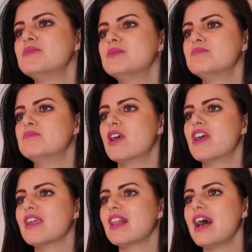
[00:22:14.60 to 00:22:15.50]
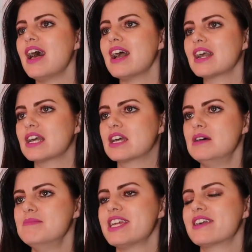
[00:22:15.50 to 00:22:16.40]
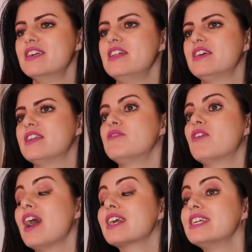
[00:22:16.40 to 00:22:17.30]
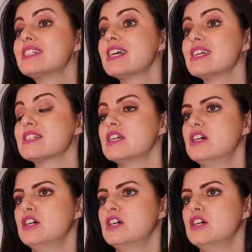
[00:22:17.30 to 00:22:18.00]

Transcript: Marla, come here. And then Rocky says,